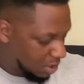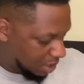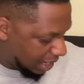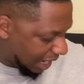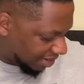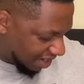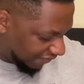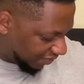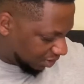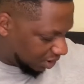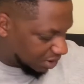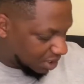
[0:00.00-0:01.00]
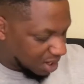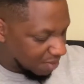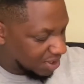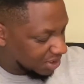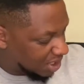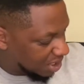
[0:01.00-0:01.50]
I definitely looked at him
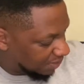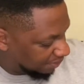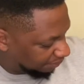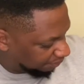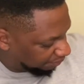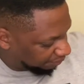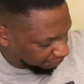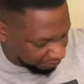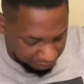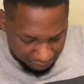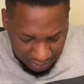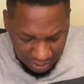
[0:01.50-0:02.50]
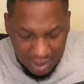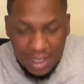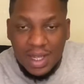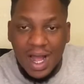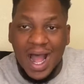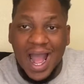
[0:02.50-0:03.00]
as a
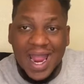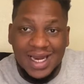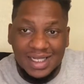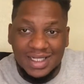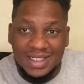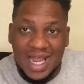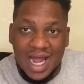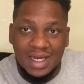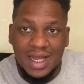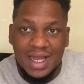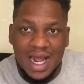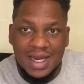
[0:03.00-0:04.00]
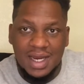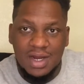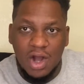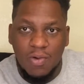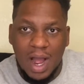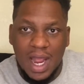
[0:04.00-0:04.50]
A-list talent, and I didn't know
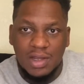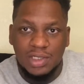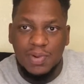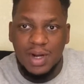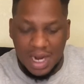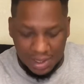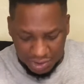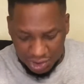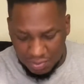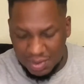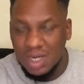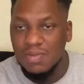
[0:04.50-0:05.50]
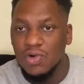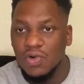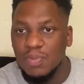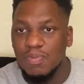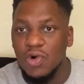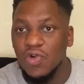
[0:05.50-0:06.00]
why he was putting out so many
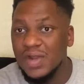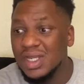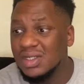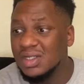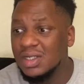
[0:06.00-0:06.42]
movies.